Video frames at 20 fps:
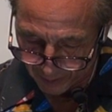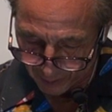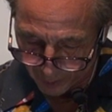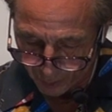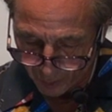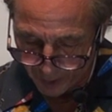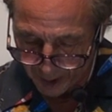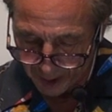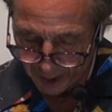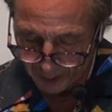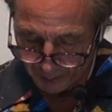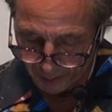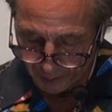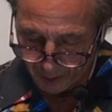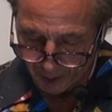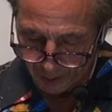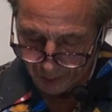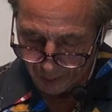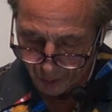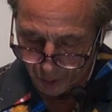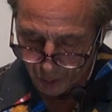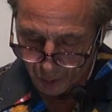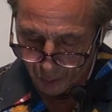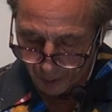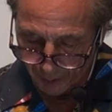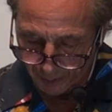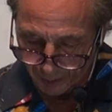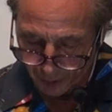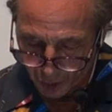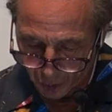Wisdom among those who
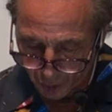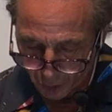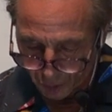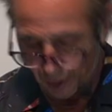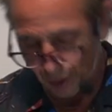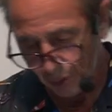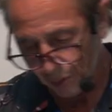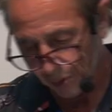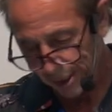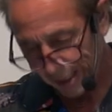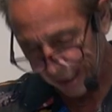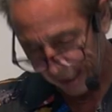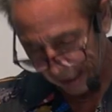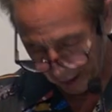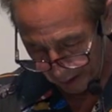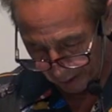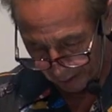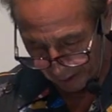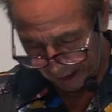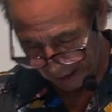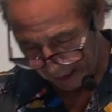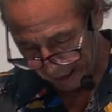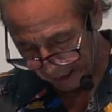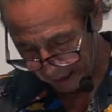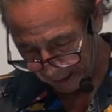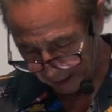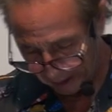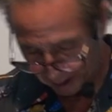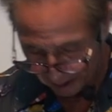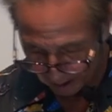are mature. In other words, they can understand.